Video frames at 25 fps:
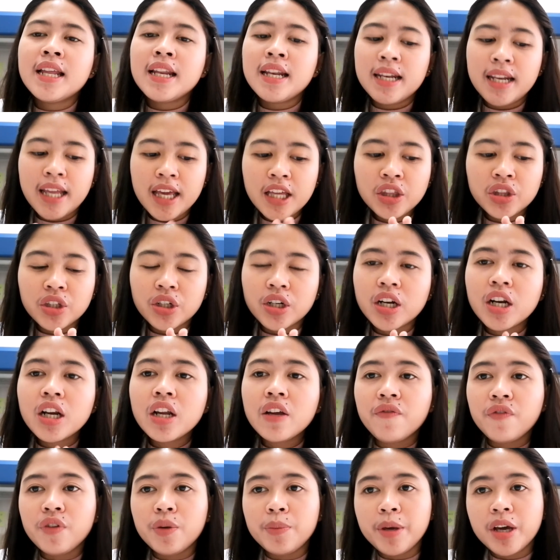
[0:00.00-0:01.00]
Later,
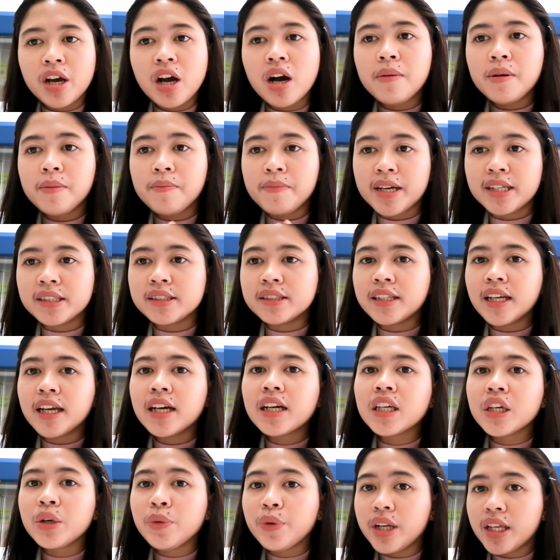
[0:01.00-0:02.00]
if you become a
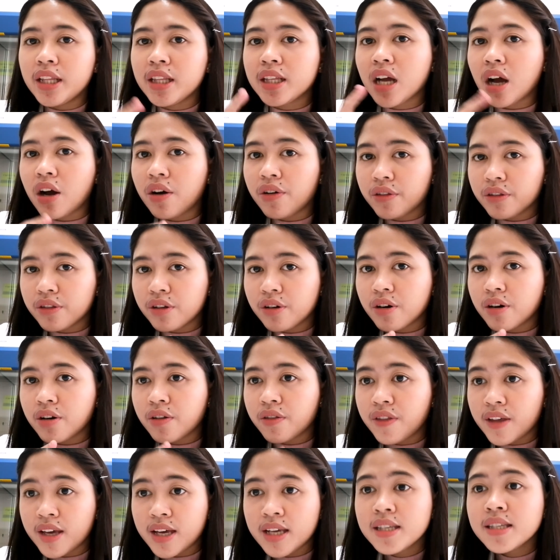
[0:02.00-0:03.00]
medtech, you will encounter
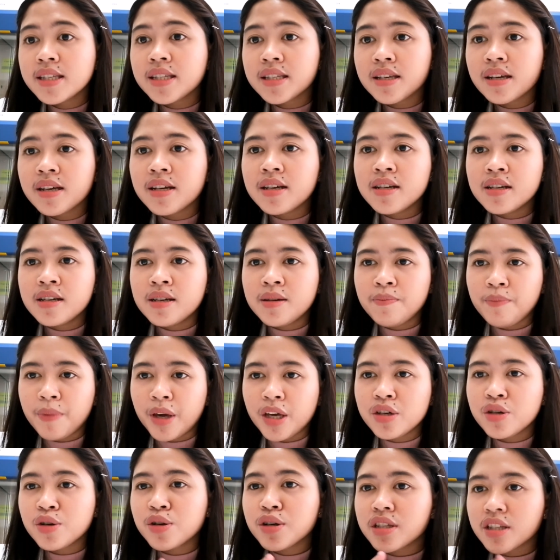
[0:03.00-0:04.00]
these
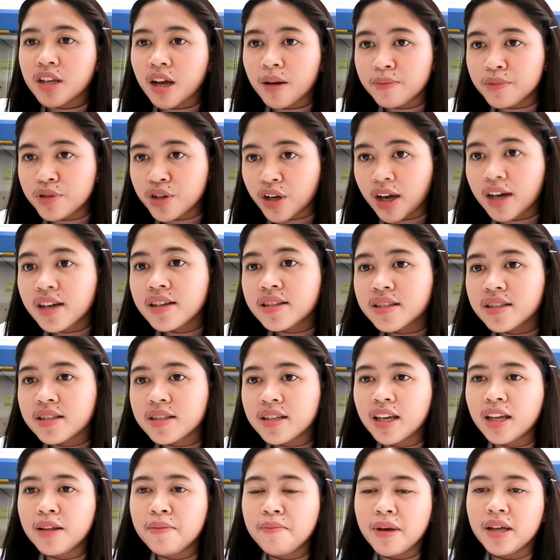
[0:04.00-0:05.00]
major subjects
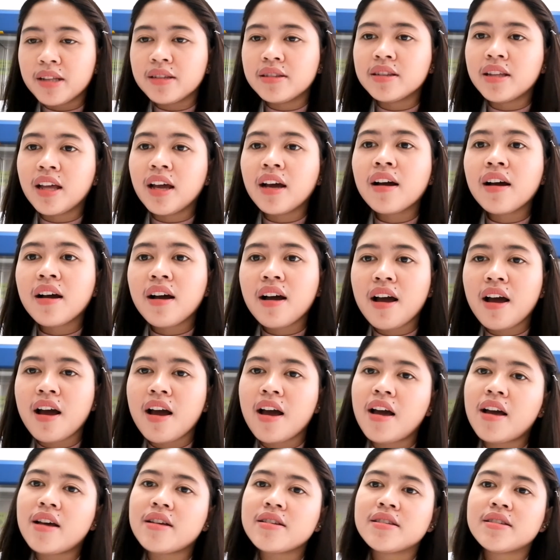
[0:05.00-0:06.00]
in medtech
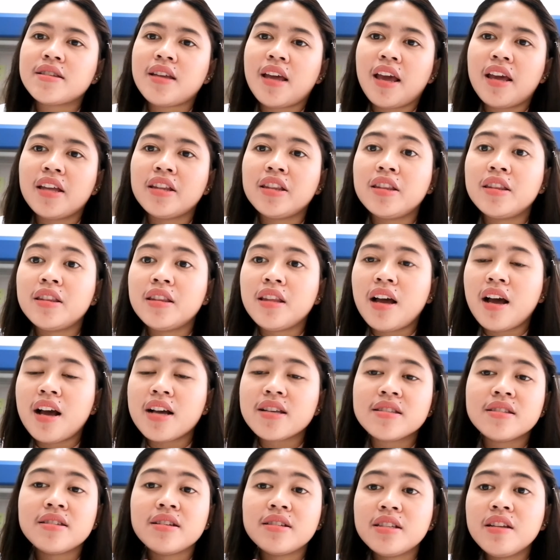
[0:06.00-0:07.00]
as
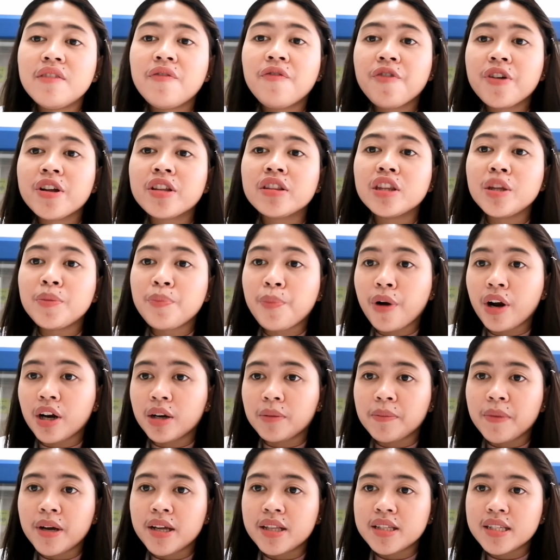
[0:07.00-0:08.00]
the different
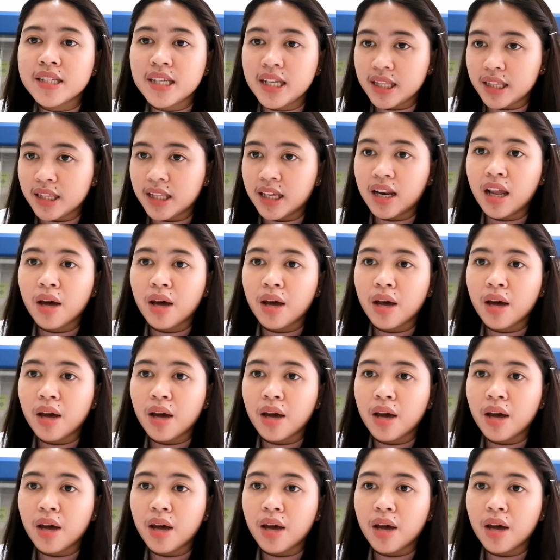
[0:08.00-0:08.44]
departments in the